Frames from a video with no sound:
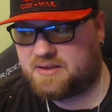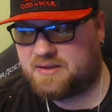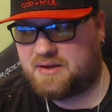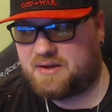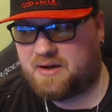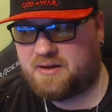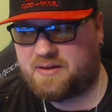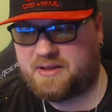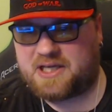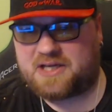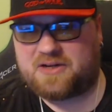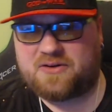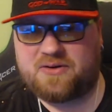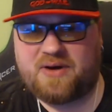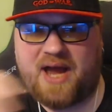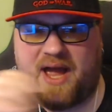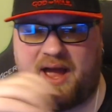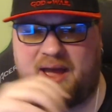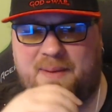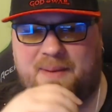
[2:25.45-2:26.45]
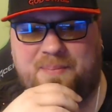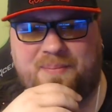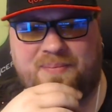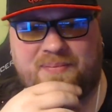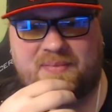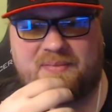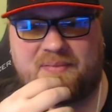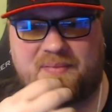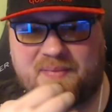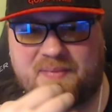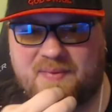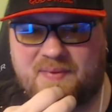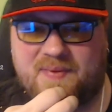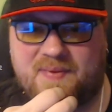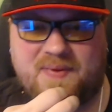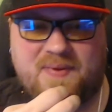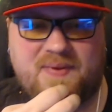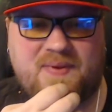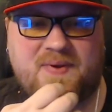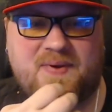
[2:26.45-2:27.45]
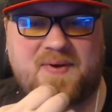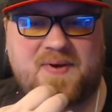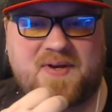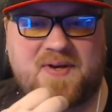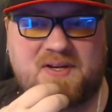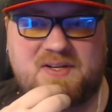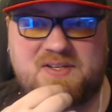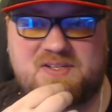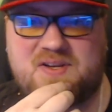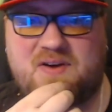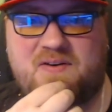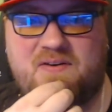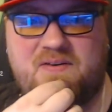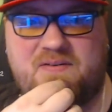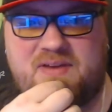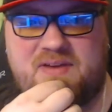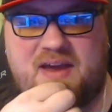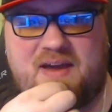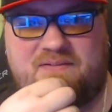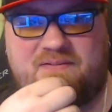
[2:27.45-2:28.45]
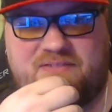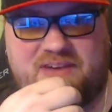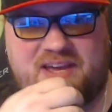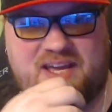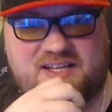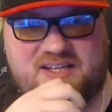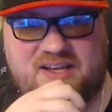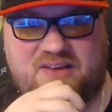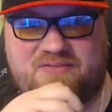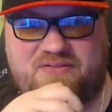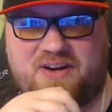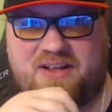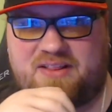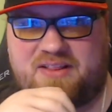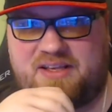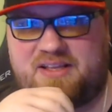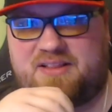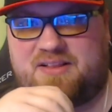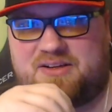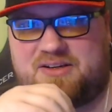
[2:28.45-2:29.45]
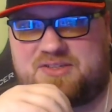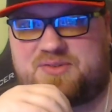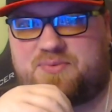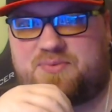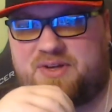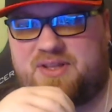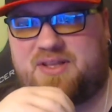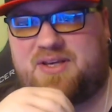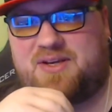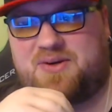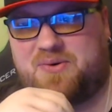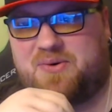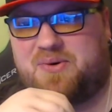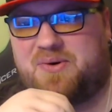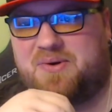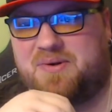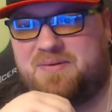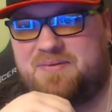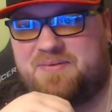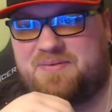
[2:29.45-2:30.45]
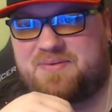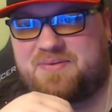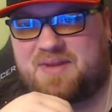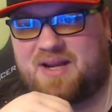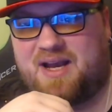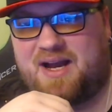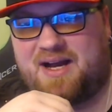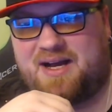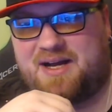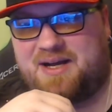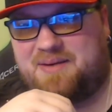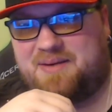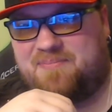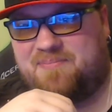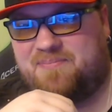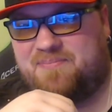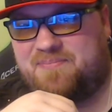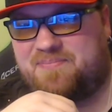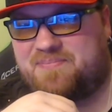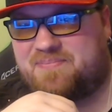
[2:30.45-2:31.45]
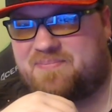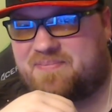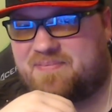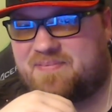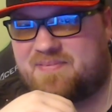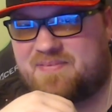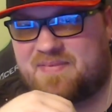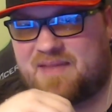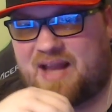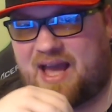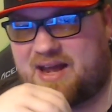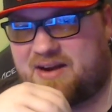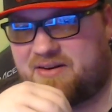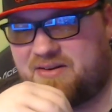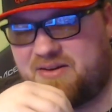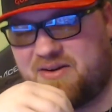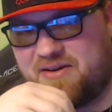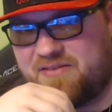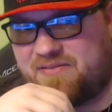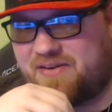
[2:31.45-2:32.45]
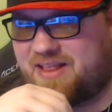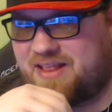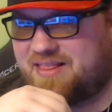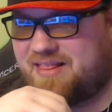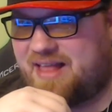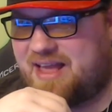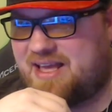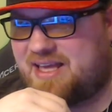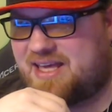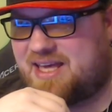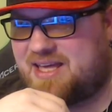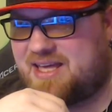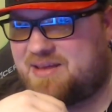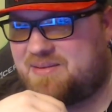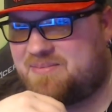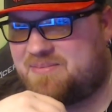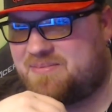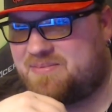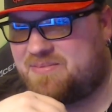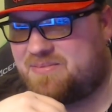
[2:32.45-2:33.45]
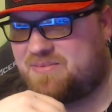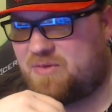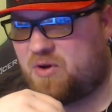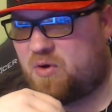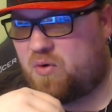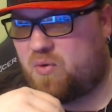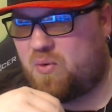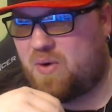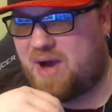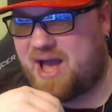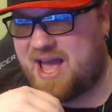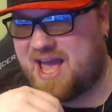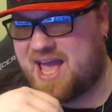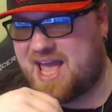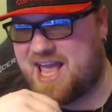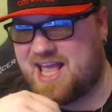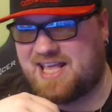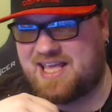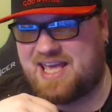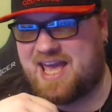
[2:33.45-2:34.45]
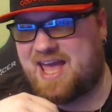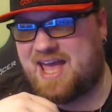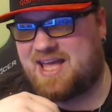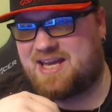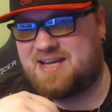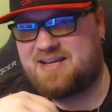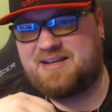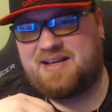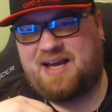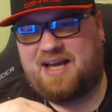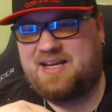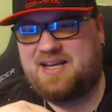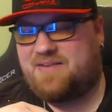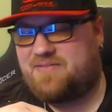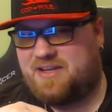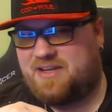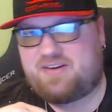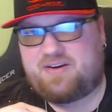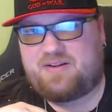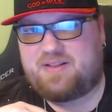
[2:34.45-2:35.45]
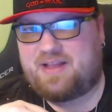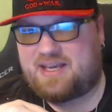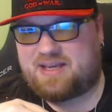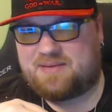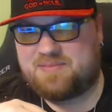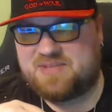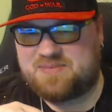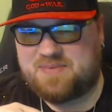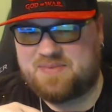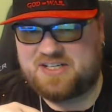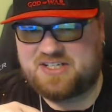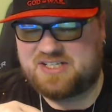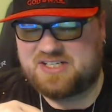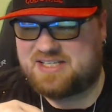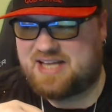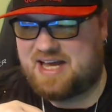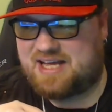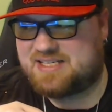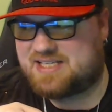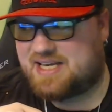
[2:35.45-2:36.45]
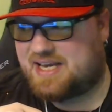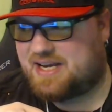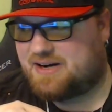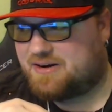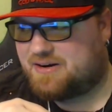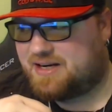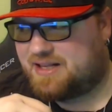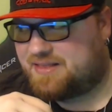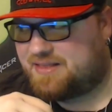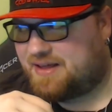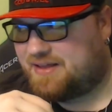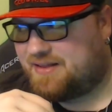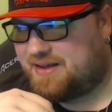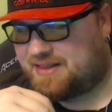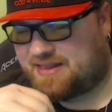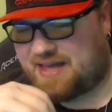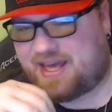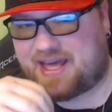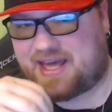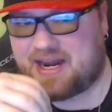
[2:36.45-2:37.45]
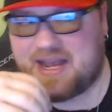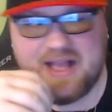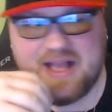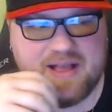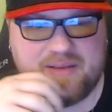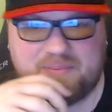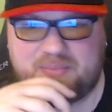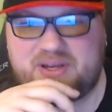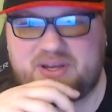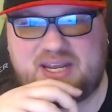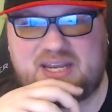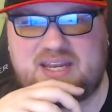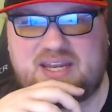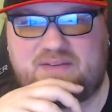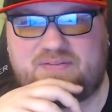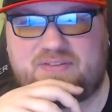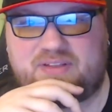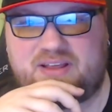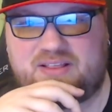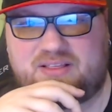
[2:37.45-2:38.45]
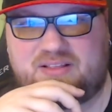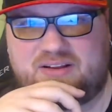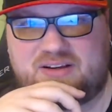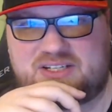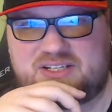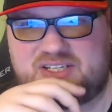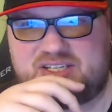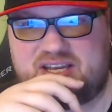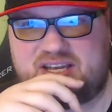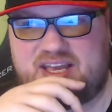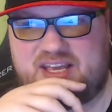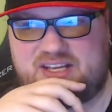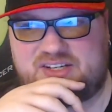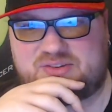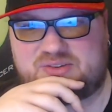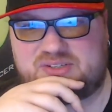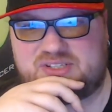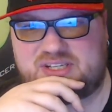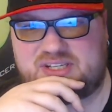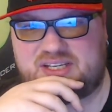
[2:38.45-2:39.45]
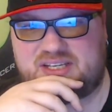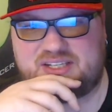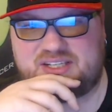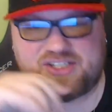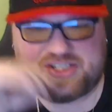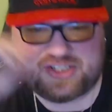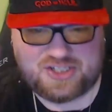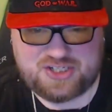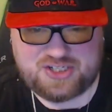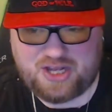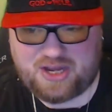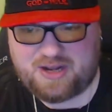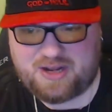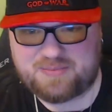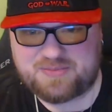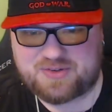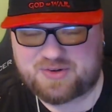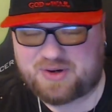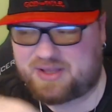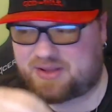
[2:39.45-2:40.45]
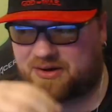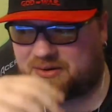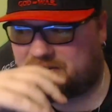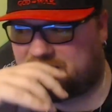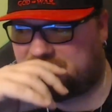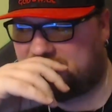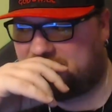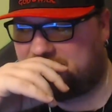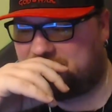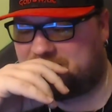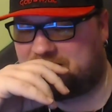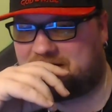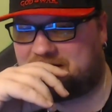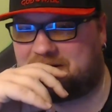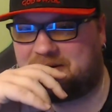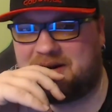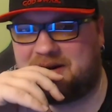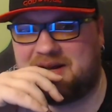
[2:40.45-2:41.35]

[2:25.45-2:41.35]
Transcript: Holy crap. So yeah, V definitely looks really cool. Um, I don't know if I like him quite yet. I definitely don't like him as much as Dante or anything like that. But he definitely looks interesting. Shut up, trailer. We're done with you.